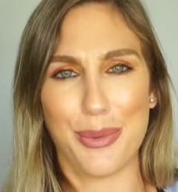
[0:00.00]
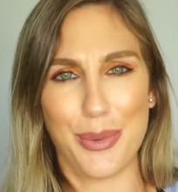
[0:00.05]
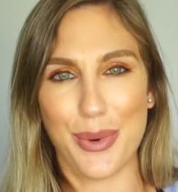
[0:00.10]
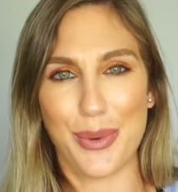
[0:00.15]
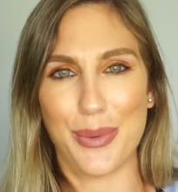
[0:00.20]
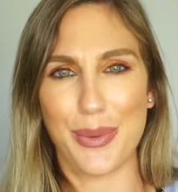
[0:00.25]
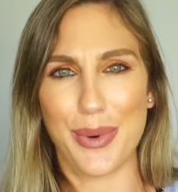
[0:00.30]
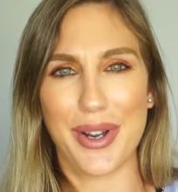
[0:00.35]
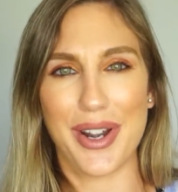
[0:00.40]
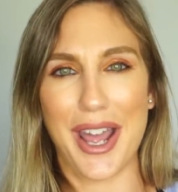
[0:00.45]

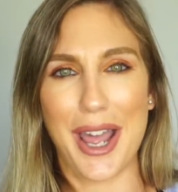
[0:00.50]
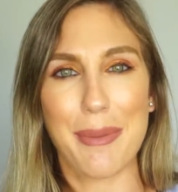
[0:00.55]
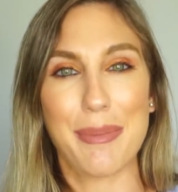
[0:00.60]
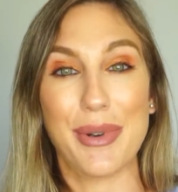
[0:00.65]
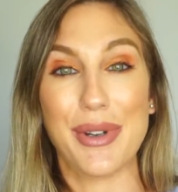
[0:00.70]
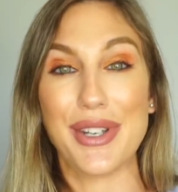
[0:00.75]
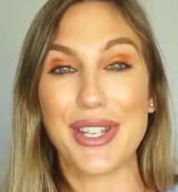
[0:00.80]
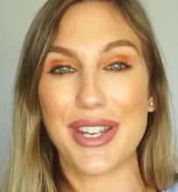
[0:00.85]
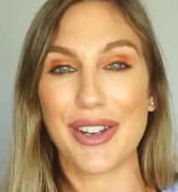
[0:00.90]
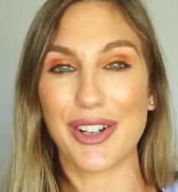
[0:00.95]
what
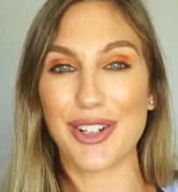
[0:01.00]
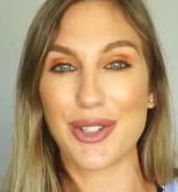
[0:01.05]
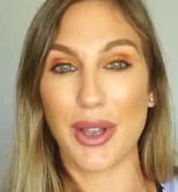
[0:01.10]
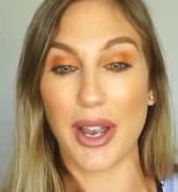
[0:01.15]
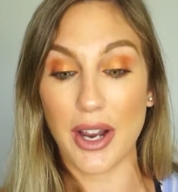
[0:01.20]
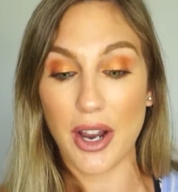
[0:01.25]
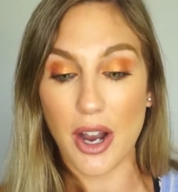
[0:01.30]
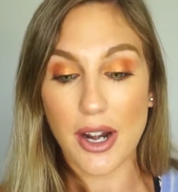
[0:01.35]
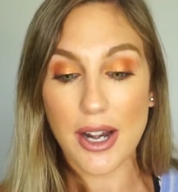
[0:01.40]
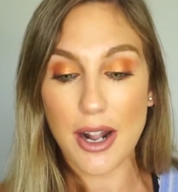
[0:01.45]
happened here. So
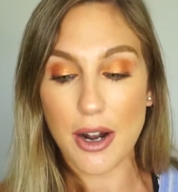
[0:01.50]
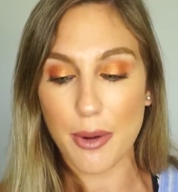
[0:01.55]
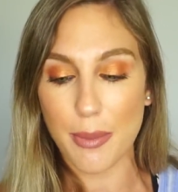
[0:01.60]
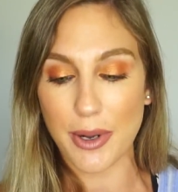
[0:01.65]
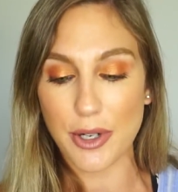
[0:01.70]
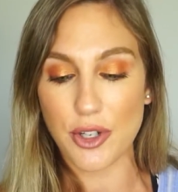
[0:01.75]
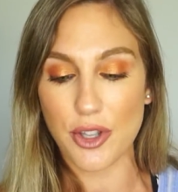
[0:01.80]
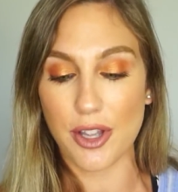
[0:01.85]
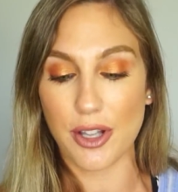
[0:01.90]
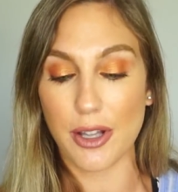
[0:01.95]
I cut out a
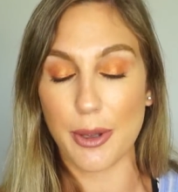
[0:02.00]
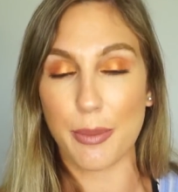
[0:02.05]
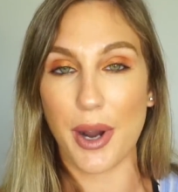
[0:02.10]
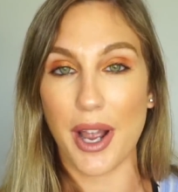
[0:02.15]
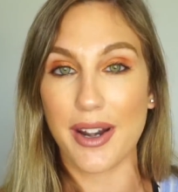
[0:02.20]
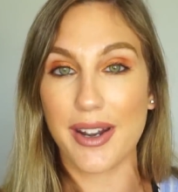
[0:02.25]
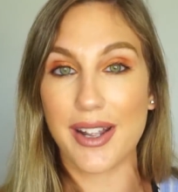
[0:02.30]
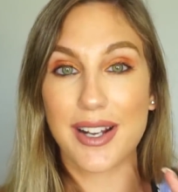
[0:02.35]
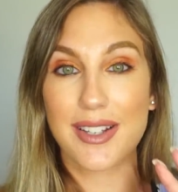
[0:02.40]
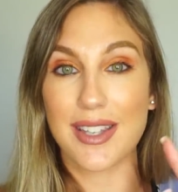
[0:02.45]
bunch of the lip
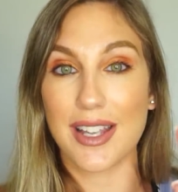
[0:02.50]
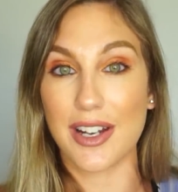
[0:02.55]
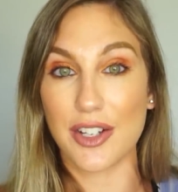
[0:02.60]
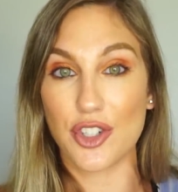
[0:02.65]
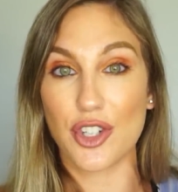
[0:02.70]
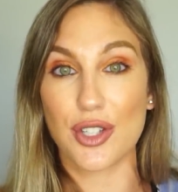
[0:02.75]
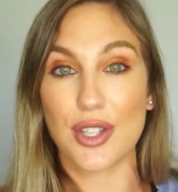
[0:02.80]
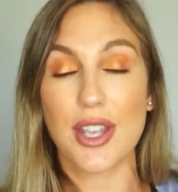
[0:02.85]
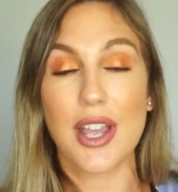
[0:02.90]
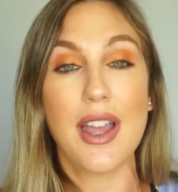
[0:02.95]
products and I
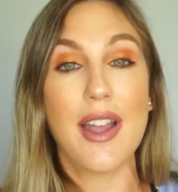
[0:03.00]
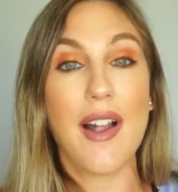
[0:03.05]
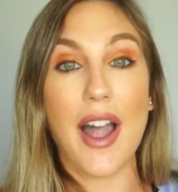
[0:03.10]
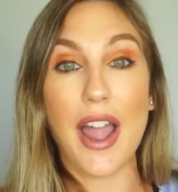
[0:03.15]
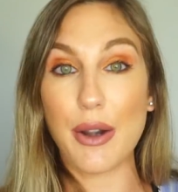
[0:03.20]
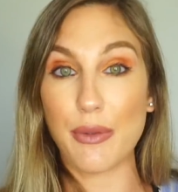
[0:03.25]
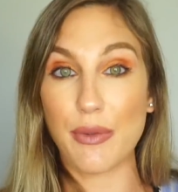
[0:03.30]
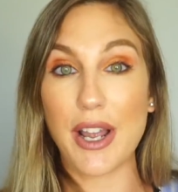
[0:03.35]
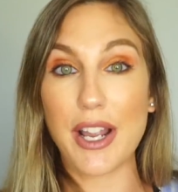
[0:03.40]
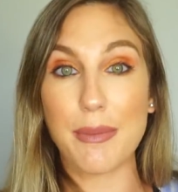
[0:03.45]
just,
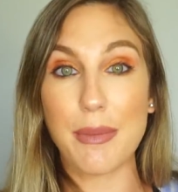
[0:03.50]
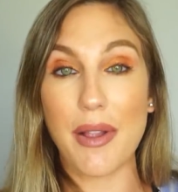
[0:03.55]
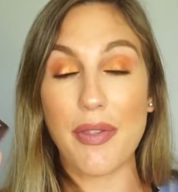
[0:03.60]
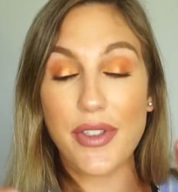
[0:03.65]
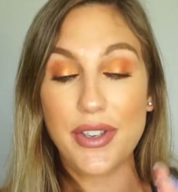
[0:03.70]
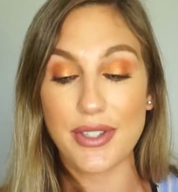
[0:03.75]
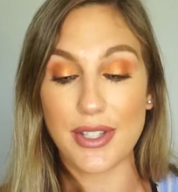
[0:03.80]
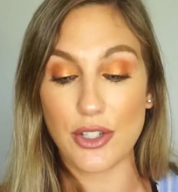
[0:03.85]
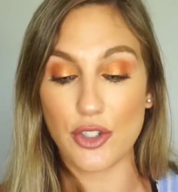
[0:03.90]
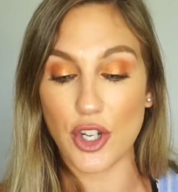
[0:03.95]
I
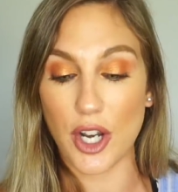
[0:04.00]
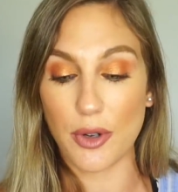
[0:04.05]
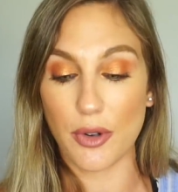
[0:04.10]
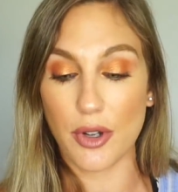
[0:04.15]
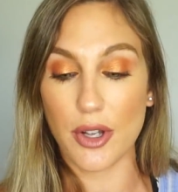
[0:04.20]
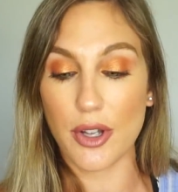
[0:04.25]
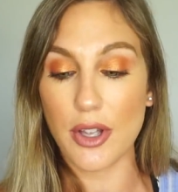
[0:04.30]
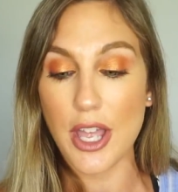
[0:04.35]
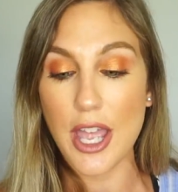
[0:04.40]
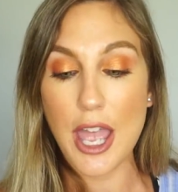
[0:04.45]
recommend these in
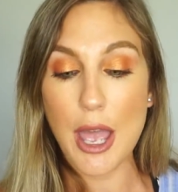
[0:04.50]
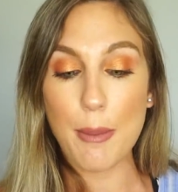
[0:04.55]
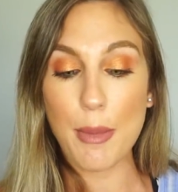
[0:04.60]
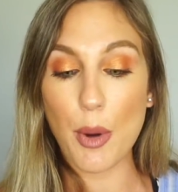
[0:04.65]
general.